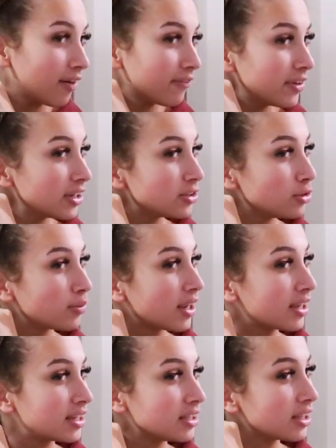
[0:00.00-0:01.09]
I'm finna do
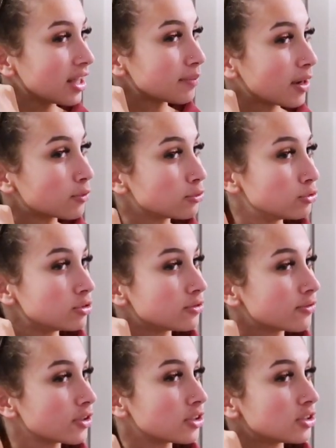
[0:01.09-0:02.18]
my like my roots
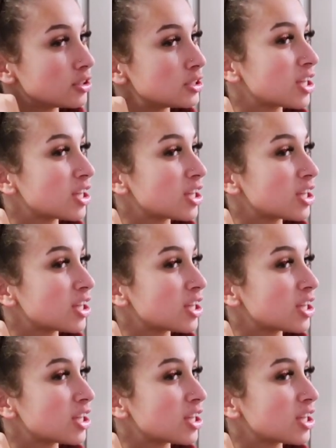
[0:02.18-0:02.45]
first.